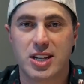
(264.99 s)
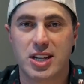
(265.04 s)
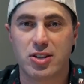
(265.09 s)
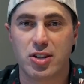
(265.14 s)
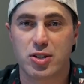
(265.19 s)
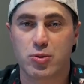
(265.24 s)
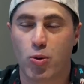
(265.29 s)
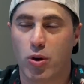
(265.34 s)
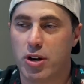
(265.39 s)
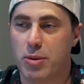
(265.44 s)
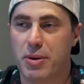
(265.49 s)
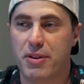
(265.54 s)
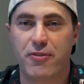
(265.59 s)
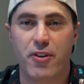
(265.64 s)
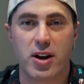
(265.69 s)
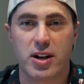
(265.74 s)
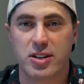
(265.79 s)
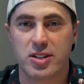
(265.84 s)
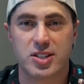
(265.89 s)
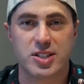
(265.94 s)
He just wanted to be
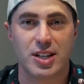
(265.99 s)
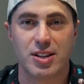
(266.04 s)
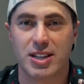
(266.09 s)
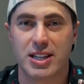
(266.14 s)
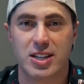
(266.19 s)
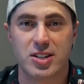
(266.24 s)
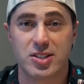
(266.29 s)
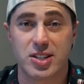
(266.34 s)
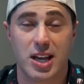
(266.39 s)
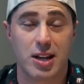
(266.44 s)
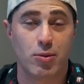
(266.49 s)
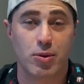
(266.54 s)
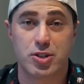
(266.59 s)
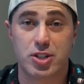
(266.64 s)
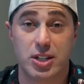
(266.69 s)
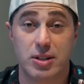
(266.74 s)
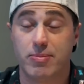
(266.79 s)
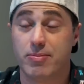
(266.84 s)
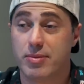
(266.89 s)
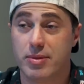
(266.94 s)
fucking silly, he said, which
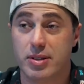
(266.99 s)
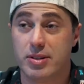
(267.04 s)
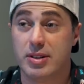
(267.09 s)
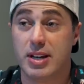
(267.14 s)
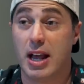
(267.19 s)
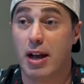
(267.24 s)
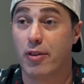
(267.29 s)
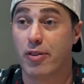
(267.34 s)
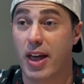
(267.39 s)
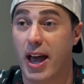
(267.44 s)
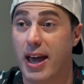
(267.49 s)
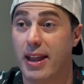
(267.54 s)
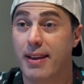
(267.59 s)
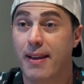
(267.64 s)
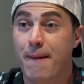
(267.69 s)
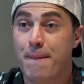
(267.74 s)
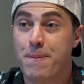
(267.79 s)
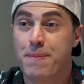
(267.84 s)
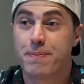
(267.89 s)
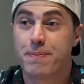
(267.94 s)
he nailed that.